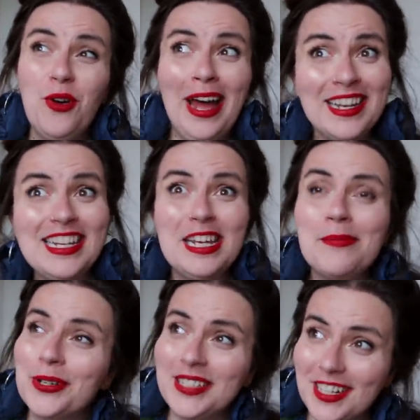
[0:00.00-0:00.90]
And
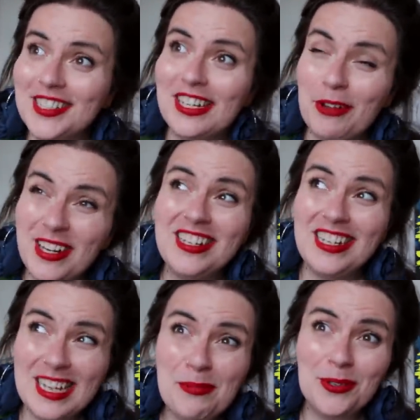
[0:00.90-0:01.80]
ebooks actually, when I did
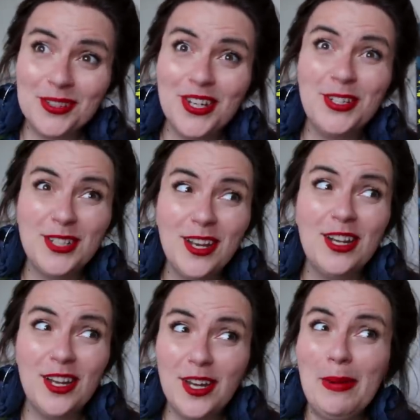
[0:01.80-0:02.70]
ebooks, I used to
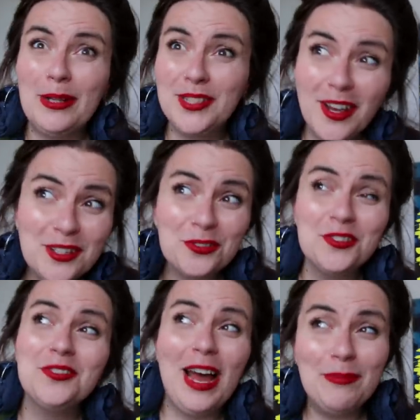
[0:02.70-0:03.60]
like learn about
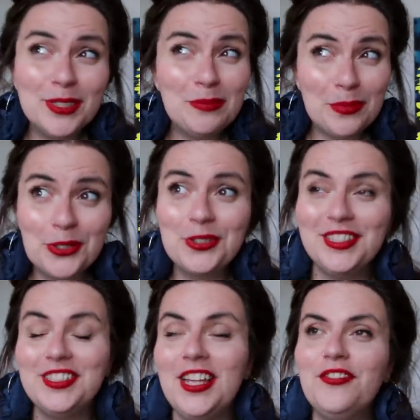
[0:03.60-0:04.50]
titles for Amazon books
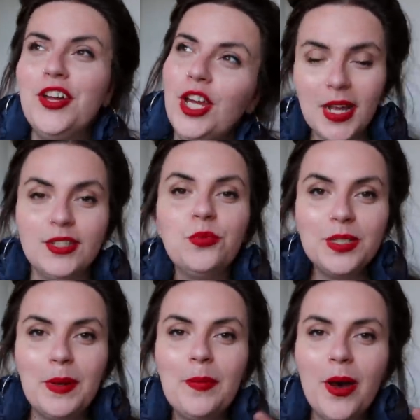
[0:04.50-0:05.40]
and stuff. It's
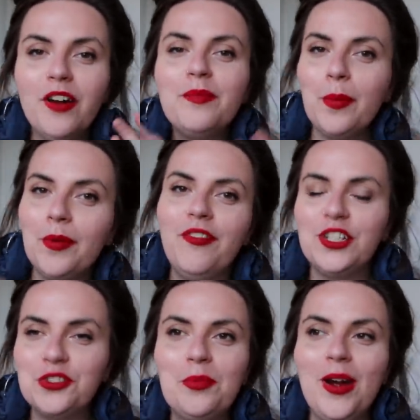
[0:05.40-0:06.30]
always been a part of my
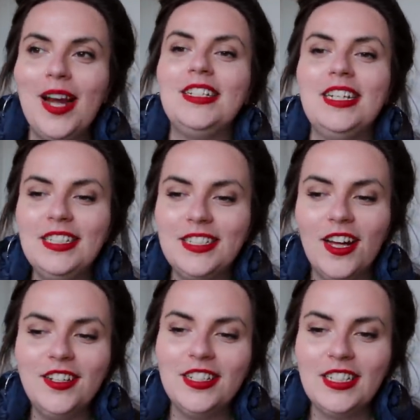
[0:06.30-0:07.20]
professional practice
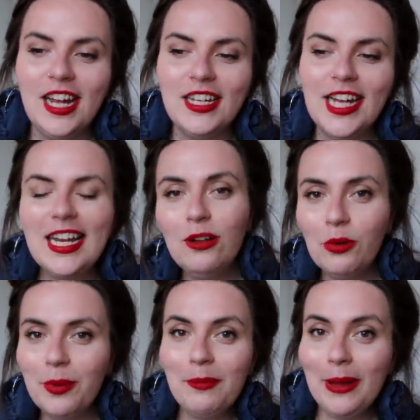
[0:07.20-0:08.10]
to understand a
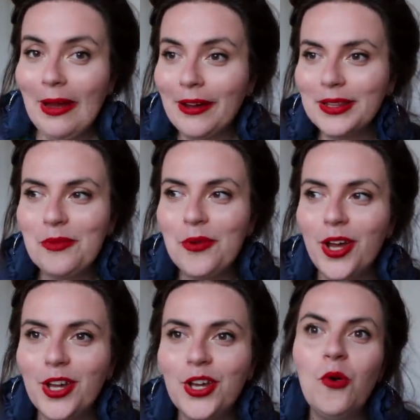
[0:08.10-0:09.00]
little bit about how they
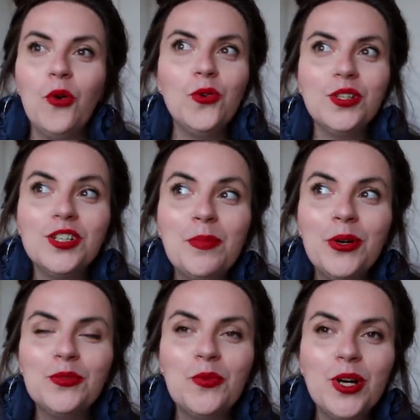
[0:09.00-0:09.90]
work, what order to
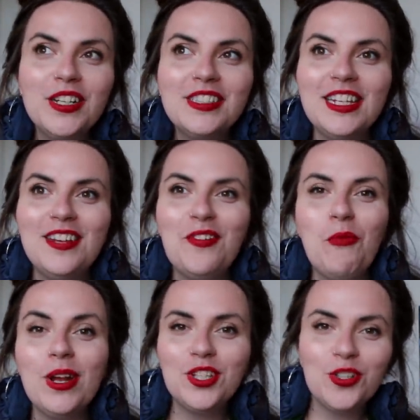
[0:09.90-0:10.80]
put words in,
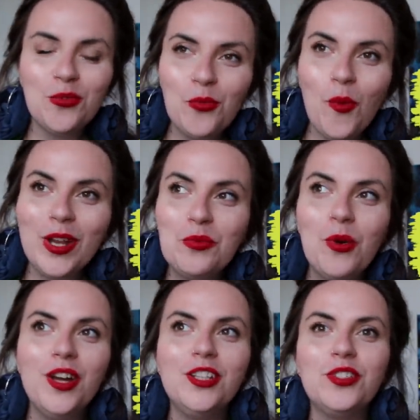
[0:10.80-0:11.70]
which
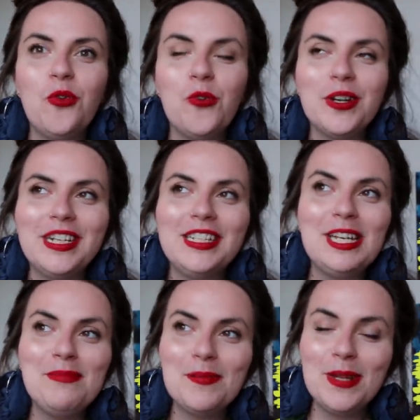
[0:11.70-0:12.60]
words already
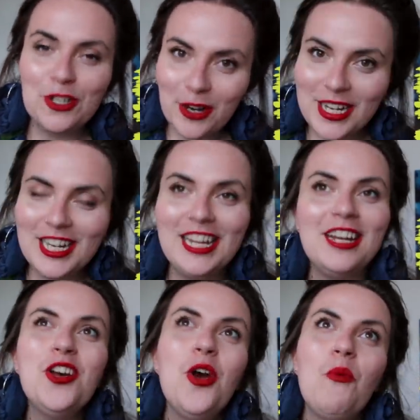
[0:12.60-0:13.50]
seem to be
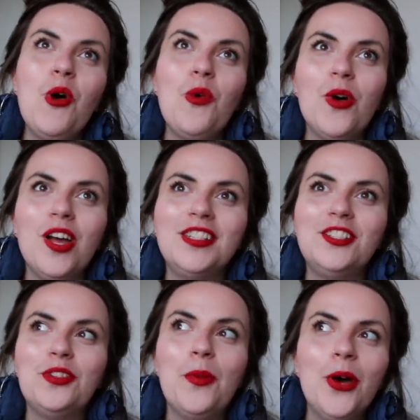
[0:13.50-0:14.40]
trending, what
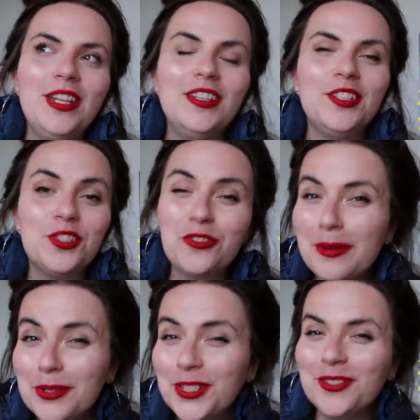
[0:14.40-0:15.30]
words to put in the
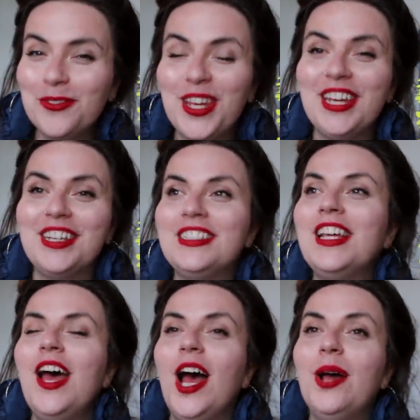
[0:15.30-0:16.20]
descriptions of things
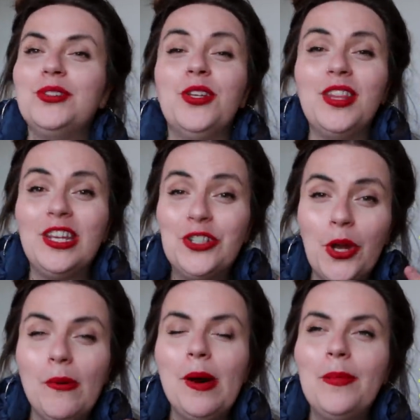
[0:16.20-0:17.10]
so that they
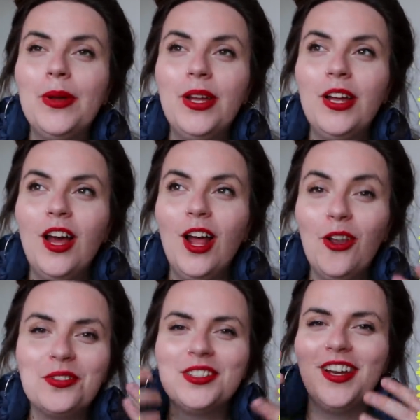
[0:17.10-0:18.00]
show up
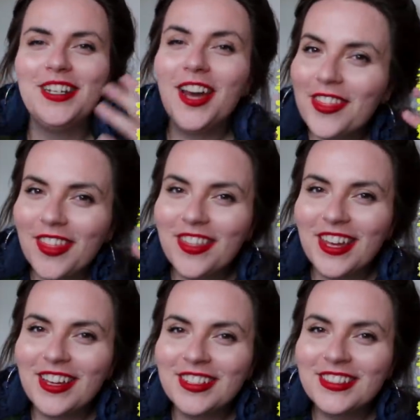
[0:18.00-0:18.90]
alongside other
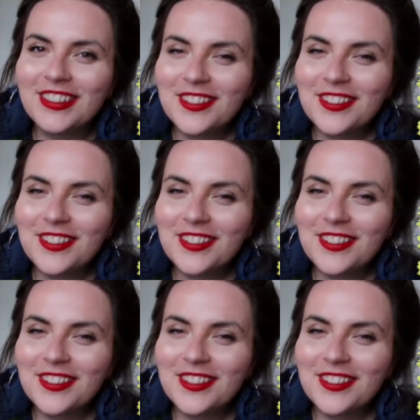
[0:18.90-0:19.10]
things.